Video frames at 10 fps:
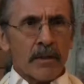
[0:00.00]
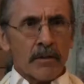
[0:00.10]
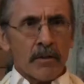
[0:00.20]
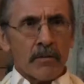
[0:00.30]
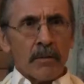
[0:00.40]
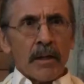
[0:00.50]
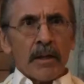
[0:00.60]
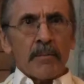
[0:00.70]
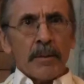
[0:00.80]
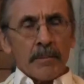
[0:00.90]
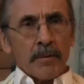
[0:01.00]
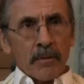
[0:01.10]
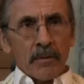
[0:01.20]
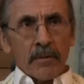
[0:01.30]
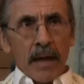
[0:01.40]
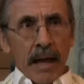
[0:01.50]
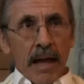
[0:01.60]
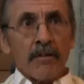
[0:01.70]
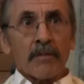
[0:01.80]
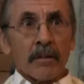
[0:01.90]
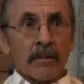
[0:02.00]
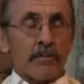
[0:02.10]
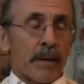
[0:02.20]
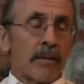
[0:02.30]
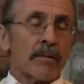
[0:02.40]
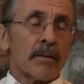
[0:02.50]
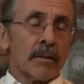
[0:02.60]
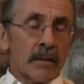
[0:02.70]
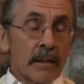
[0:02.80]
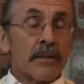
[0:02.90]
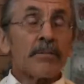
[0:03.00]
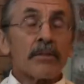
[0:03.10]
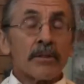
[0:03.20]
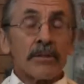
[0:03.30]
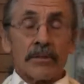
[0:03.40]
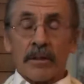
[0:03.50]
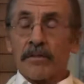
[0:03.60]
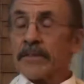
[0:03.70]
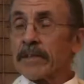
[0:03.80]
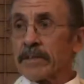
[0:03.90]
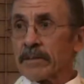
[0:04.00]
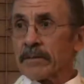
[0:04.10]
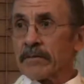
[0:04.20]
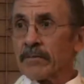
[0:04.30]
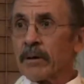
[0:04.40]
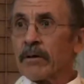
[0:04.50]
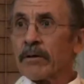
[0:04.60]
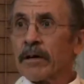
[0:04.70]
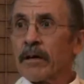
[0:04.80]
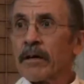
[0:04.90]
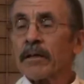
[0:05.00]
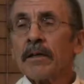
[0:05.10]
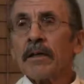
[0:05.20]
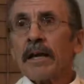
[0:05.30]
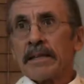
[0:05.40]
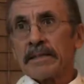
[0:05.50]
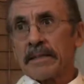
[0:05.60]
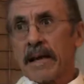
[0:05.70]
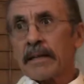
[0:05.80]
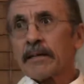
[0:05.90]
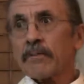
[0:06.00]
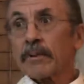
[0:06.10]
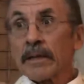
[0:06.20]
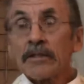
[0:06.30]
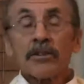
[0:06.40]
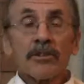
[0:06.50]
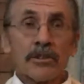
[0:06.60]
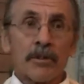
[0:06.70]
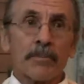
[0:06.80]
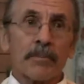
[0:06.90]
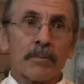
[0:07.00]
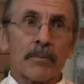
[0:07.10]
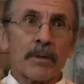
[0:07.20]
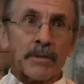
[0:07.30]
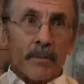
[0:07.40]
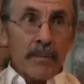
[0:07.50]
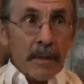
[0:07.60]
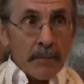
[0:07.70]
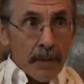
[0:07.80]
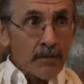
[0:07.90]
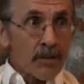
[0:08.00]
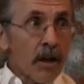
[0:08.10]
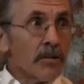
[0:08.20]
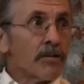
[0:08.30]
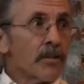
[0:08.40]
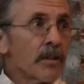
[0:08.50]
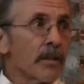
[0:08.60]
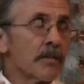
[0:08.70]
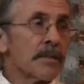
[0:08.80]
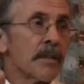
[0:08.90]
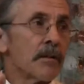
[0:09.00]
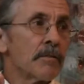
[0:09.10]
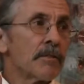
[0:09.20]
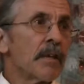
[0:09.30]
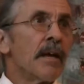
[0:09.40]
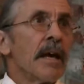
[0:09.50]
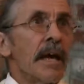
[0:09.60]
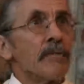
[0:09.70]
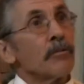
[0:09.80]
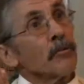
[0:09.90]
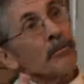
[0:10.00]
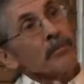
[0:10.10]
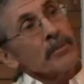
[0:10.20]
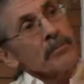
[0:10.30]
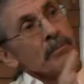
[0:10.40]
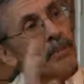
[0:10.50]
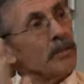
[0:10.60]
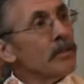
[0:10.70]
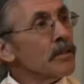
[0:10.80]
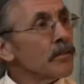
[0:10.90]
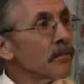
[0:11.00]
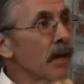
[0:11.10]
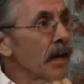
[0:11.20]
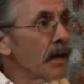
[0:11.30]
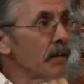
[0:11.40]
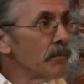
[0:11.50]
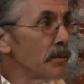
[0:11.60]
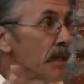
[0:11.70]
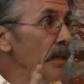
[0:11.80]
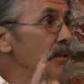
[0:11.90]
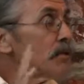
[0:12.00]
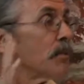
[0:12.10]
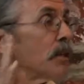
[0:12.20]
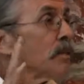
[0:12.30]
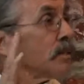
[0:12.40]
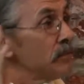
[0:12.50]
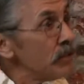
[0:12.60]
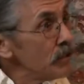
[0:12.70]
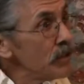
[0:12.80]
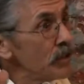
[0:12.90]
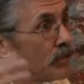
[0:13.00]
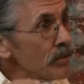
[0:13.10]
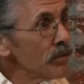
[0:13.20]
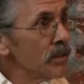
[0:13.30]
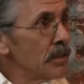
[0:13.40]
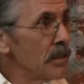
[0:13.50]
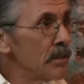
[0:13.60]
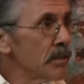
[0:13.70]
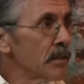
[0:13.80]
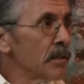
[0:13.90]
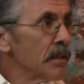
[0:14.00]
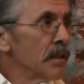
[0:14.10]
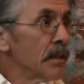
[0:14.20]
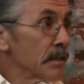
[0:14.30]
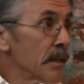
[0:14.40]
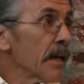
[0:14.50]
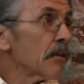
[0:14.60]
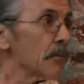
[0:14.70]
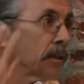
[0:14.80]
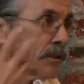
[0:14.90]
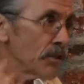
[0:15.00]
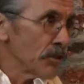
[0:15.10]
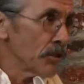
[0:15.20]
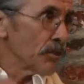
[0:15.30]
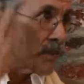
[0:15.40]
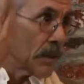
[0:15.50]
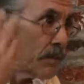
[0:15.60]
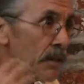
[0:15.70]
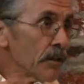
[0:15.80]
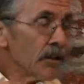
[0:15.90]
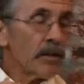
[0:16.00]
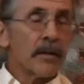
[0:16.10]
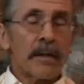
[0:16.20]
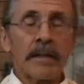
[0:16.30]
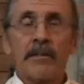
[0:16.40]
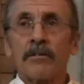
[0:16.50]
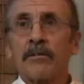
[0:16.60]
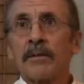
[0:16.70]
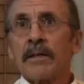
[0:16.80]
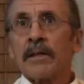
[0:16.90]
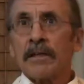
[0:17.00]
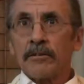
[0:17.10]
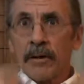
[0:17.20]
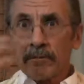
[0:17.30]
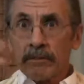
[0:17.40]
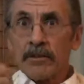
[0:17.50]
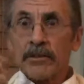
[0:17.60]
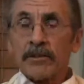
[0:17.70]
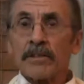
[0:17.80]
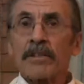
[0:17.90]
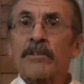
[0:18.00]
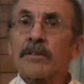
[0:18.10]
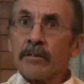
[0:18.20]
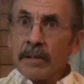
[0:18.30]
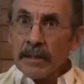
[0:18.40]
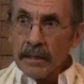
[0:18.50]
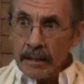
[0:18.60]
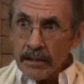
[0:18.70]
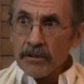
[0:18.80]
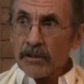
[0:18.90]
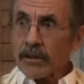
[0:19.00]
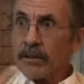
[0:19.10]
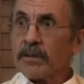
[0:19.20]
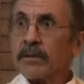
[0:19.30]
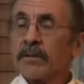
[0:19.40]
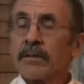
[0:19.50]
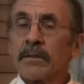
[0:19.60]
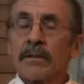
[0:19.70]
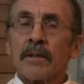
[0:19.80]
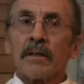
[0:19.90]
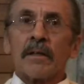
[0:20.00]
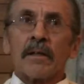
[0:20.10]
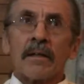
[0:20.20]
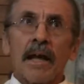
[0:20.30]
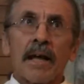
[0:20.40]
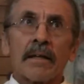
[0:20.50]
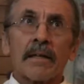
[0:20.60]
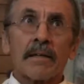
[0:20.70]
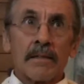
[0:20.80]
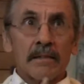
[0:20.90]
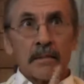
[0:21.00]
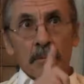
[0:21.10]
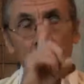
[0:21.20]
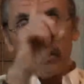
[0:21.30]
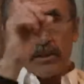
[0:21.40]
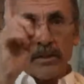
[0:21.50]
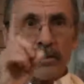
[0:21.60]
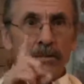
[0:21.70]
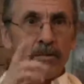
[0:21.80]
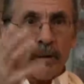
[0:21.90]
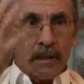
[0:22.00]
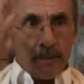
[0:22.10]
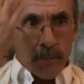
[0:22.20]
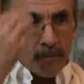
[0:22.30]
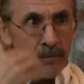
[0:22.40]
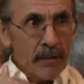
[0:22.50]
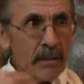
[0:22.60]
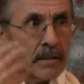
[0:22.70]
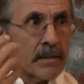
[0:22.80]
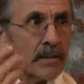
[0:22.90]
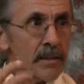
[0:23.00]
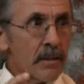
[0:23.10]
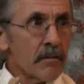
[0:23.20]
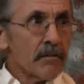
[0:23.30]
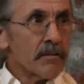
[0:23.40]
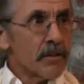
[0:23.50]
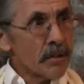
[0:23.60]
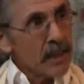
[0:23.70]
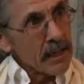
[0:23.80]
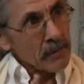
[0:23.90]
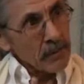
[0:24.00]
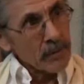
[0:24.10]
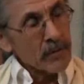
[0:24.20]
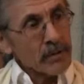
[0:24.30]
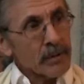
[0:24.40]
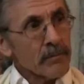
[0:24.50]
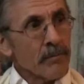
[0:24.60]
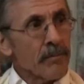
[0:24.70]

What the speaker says: although people have apparent glimpses of this, where there are ecstatic relationship with something much larger than themselves, and for periods of time, days, months, even years, these ecstatic relationships can be occurring, and you have visions. These are indication that this dimension is trying to reveal itself to that person.